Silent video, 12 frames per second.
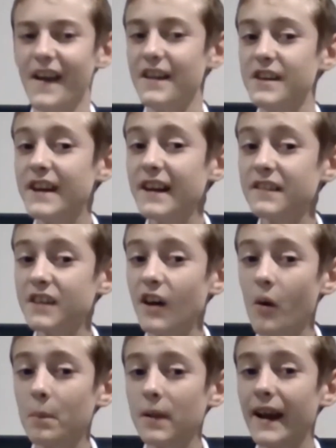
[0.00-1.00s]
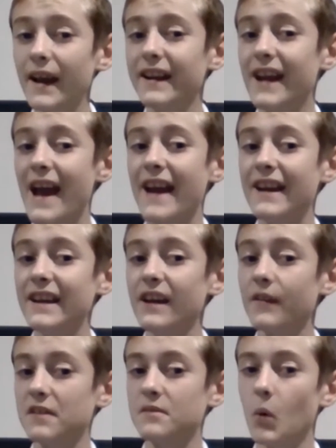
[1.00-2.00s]
You get to go and play in any
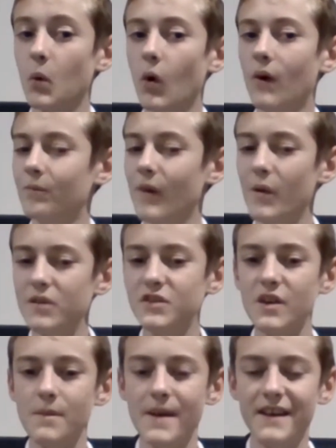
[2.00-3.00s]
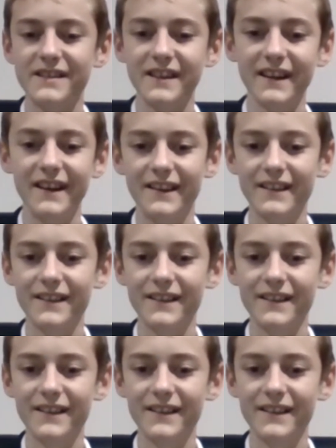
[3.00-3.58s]
other sport. What would you do best in?